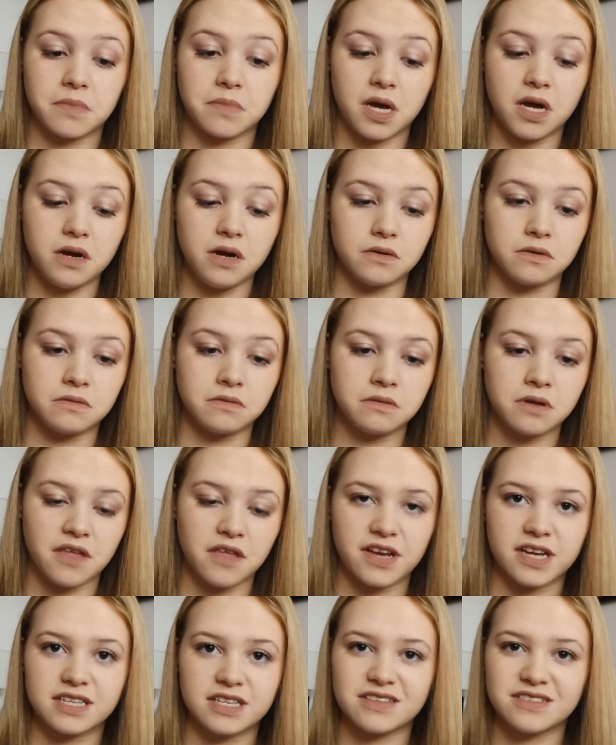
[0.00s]
Oh, I
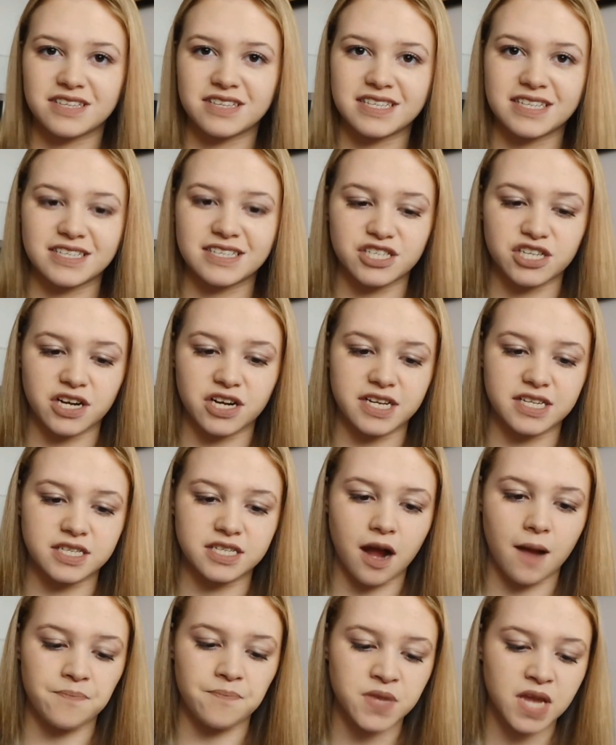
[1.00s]
think it's because I didn't shut it in
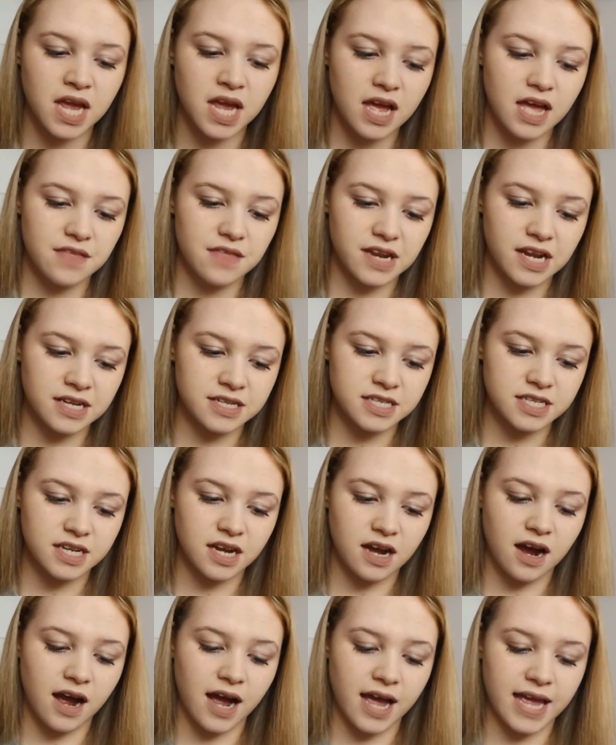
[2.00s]
time. The London
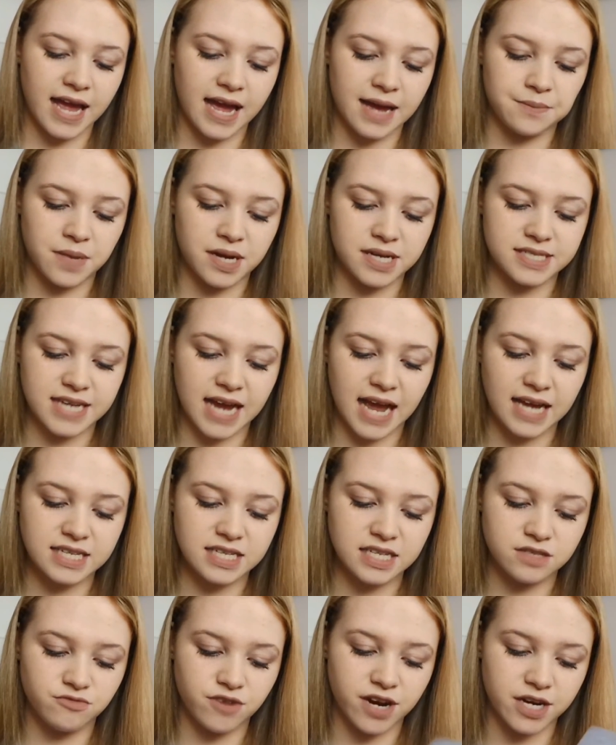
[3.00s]
Eye, and my dad
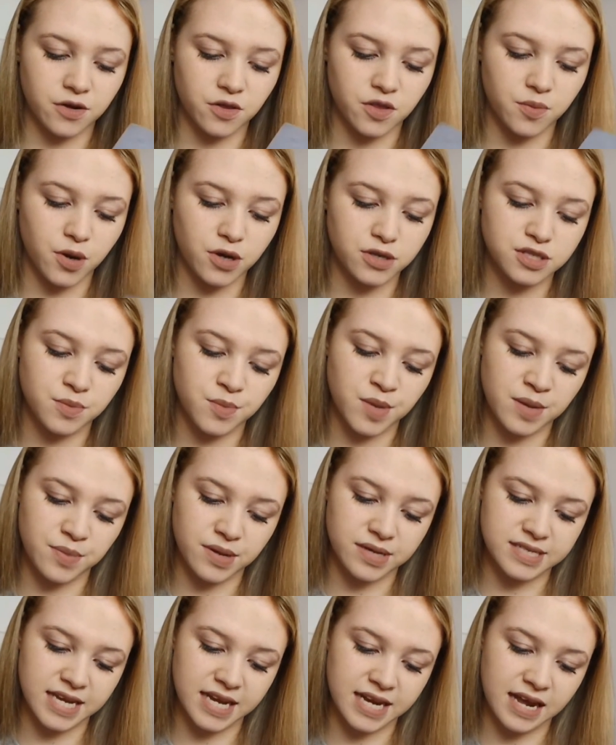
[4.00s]
has written on the bottom, he
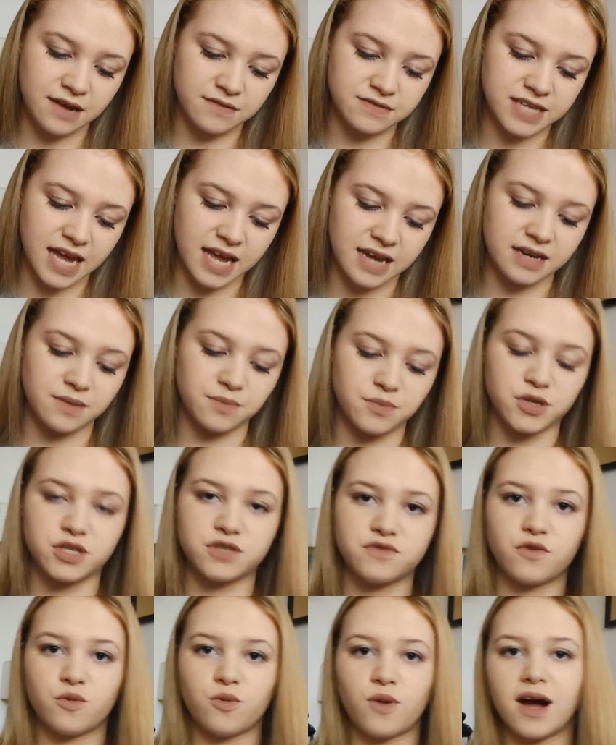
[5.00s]
put 10 out of 10,
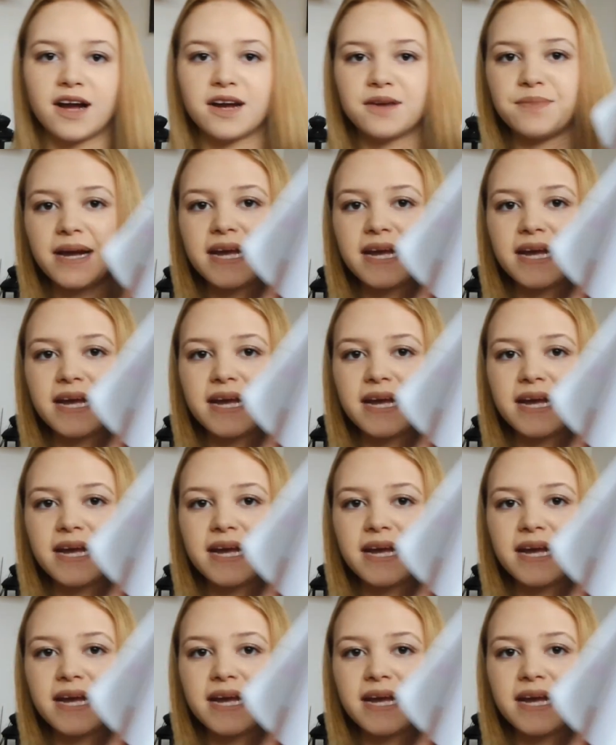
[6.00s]
beautiful work,